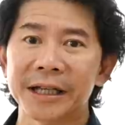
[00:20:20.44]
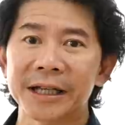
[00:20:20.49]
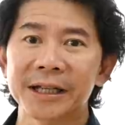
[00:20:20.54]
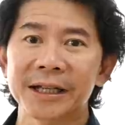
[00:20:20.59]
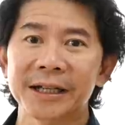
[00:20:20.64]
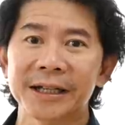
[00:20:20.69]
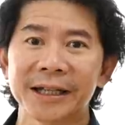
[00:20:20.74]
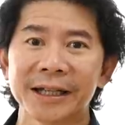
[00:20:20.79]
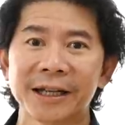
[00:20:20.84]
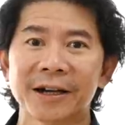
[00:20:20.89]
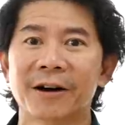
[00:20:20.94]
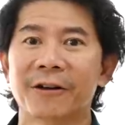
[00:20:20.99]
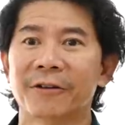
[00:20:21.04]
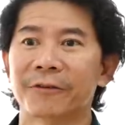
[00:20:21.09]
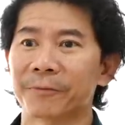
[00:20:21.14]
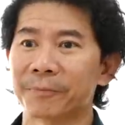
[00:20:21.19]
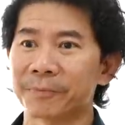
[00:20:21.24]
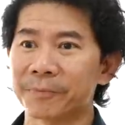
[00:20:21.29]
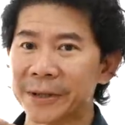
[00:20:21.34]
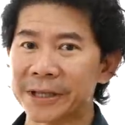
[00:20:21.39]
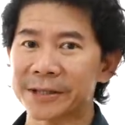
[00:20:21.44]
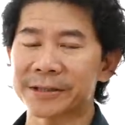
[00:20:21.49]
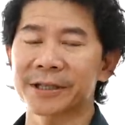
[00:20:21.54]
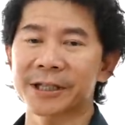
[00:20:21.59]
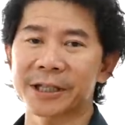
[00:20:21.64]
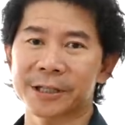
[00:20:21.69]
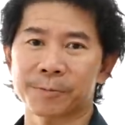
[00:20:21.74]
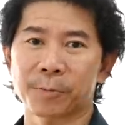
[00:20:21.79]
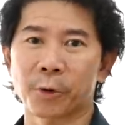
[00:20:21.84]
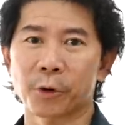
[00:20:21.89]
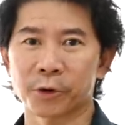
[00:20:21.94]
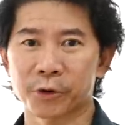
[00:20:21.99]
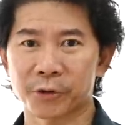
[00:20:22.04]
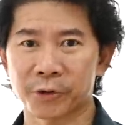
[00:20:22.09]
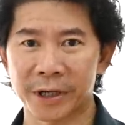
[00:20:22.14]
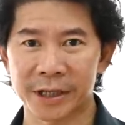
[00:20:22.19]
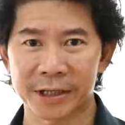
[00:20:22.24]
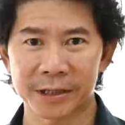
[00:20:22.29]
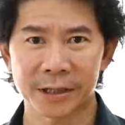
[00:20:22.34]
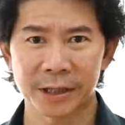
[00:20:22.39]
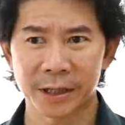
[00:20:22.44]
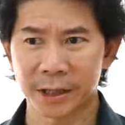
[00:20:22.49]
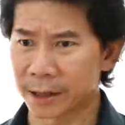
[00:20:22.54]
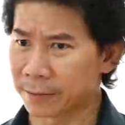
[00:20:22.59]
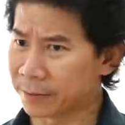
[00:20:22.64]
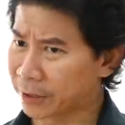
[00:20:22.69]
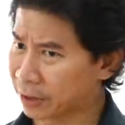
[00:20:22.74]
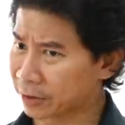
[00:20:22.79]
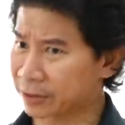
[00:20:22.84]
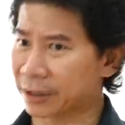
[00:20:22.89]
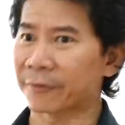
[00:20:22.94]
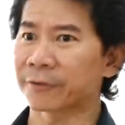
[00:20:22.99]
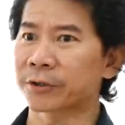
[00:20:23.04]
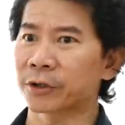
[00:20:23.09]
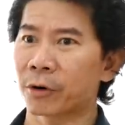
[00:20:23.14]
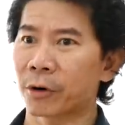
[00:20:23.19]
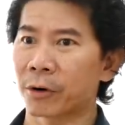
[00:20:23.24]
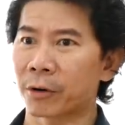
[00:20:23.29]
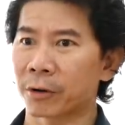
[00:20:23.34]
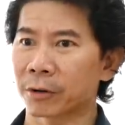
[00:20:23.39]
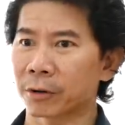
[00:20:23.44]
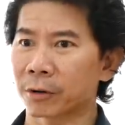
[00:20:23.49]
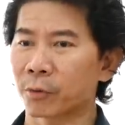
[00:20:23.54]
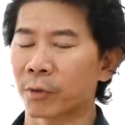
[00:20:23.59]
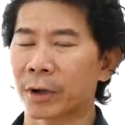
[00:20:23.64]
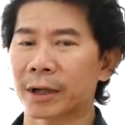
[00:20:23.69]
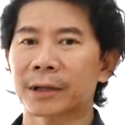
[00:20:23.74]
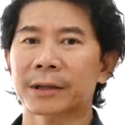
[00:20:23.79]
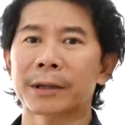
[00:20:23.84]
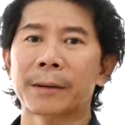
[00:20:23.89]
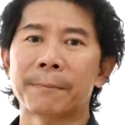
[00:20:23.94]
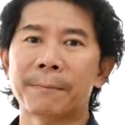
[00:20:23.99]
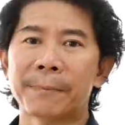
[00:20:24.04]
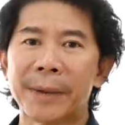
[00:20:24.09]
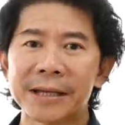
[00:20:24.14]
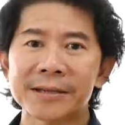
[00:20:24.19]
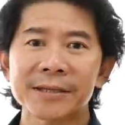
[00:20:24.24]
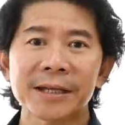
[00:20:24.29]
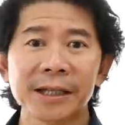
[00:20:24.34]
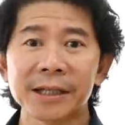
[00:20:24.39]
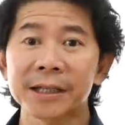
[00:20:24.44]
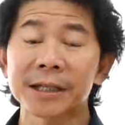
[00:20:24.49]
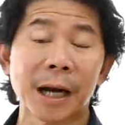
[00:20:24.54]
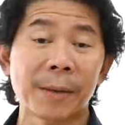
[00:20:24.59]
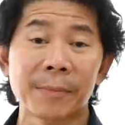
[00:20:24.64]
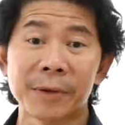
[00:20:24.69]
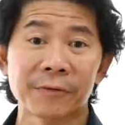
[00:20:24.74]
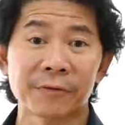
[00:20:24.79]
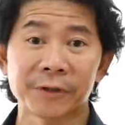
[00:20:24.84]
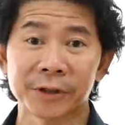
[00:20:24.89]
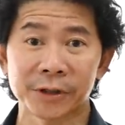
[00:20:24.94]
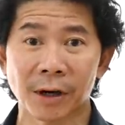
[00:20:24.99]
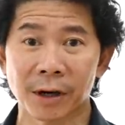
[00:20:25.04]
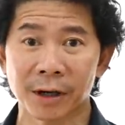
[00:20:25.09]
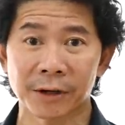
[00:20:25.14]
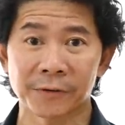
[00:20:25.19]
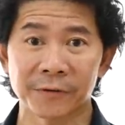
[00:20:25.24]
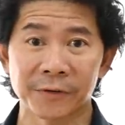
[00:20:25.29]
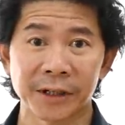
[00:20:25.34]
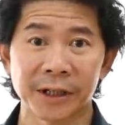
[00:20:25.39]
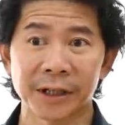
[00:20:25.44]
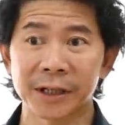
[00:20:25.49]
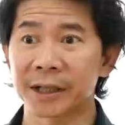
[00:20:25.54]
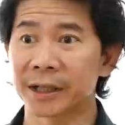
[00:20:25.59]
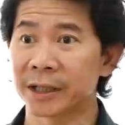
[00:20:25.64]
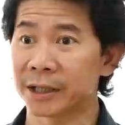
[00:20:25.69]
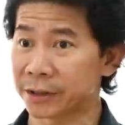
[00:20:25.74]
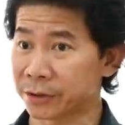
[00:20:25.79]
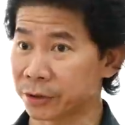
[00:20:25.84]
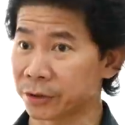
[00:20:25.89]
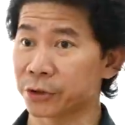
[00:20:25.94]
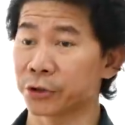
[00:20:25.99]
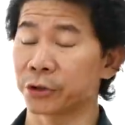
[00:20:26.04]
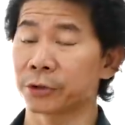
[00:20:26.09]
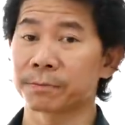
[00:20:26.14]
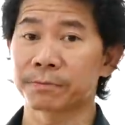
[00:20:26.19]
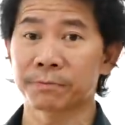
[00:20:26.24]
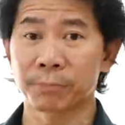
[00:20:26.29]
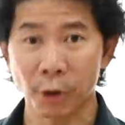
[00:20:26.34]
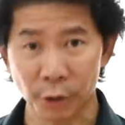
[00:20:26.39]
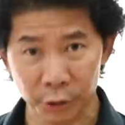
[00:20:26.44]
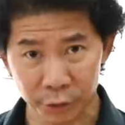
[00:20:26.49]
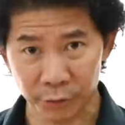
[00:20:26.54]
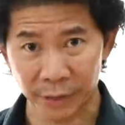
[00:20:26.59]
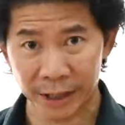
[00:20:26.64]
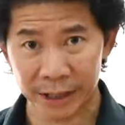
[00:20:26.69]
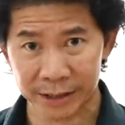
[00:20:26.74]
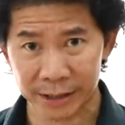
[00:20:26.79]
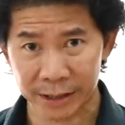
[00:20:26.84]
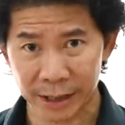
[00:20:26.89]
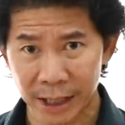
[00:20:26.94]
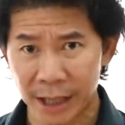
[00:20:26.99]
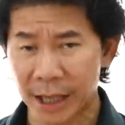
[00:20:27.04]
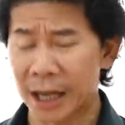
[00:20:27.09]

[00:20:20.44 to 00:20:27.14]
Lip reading: e-learning of business portraits. Because after all, one of the best income in photography is to shoot portraits.